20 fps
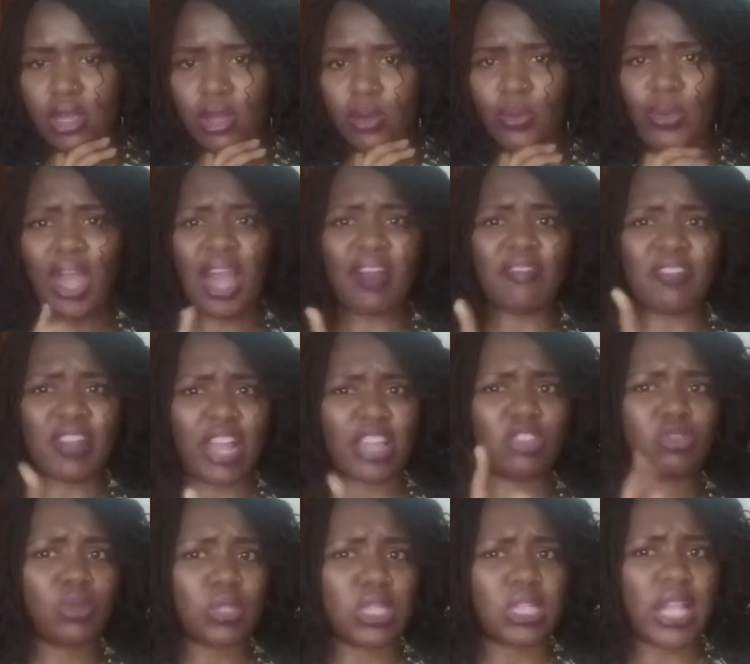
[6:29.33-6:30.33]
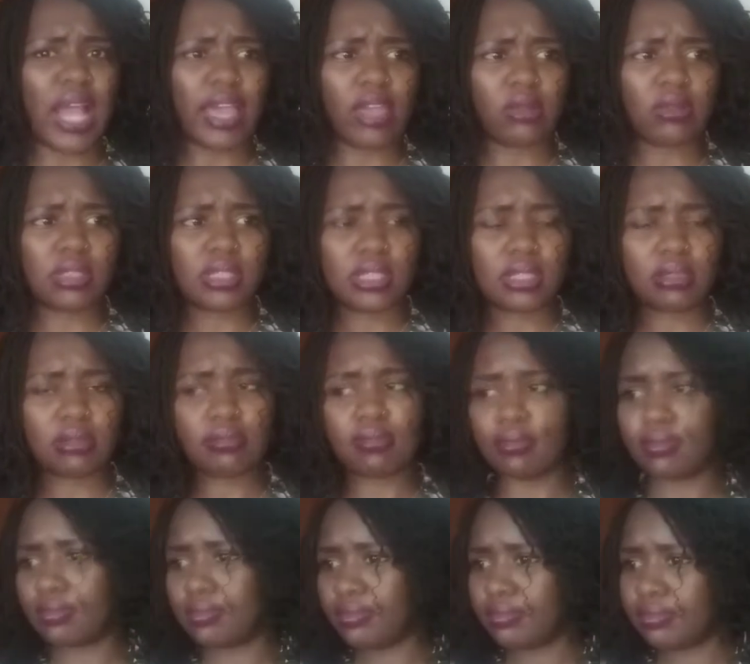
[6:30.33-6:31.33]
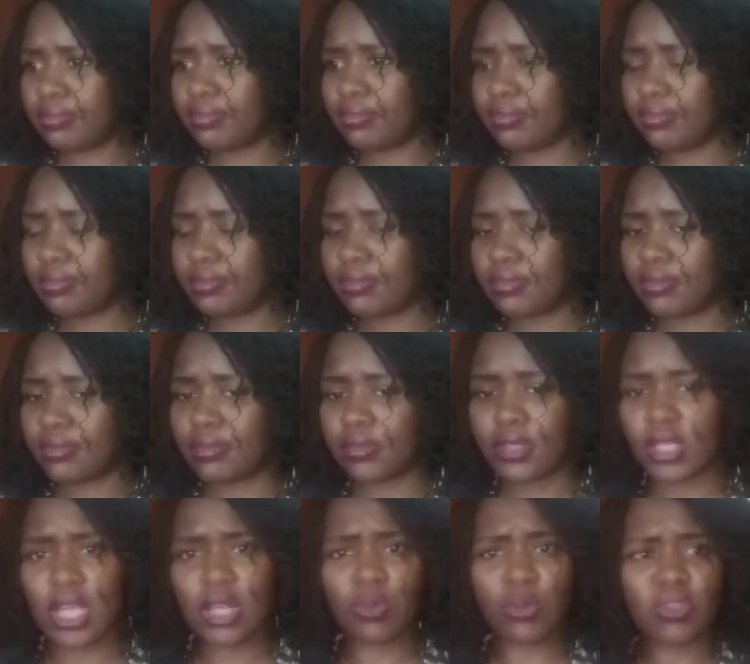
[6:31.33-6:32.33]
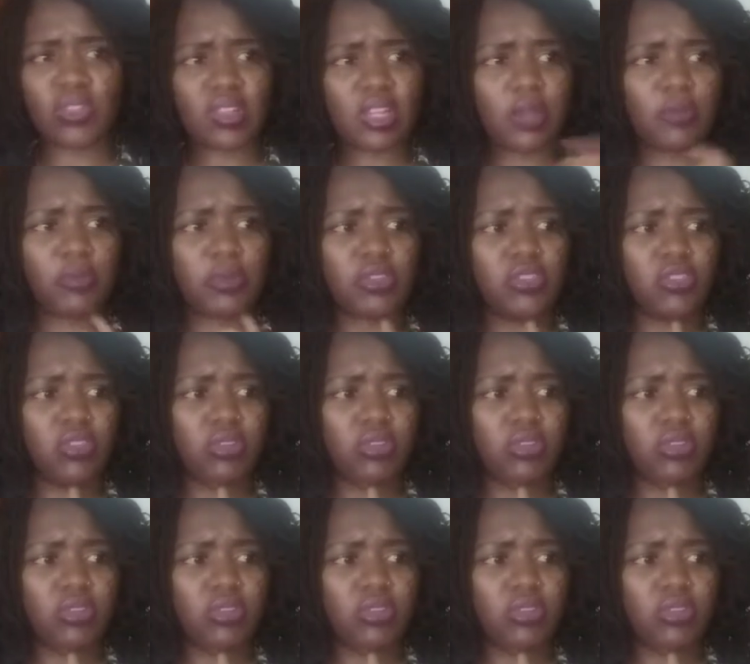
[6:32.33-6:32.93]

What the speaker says: We have lunch with lions, and we sleep with